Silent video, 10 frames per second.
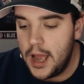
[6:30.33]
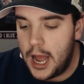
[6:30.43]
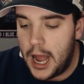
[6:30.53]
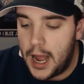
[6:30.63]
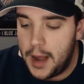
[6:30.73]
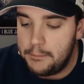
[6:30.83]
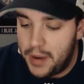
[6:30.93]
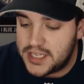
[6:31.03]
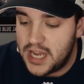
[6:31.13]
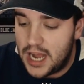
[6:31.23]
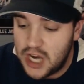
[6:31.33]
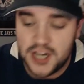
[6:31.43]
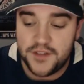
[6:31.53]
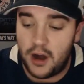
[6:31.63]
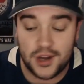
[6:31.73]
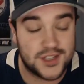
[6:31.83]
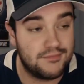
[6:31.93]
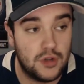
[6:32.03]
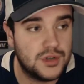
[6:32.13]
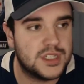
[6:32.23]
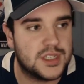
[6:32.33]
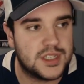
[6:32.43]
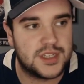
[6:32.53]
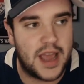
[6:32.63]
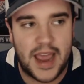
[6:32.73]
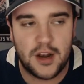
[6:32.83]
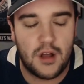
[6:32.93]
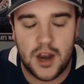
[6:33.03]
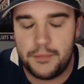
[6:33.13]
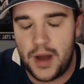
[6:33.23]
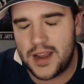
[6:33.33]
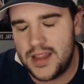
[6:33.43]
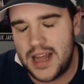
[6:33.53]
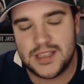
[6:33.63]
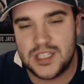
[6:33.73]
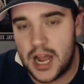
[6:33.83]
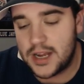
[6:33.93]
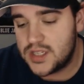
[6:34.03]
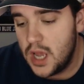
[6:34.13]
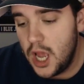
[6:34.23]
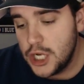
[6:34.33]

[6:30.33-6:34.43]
Um, but uh, John Tavares loses his handle on a puck, and that sucks.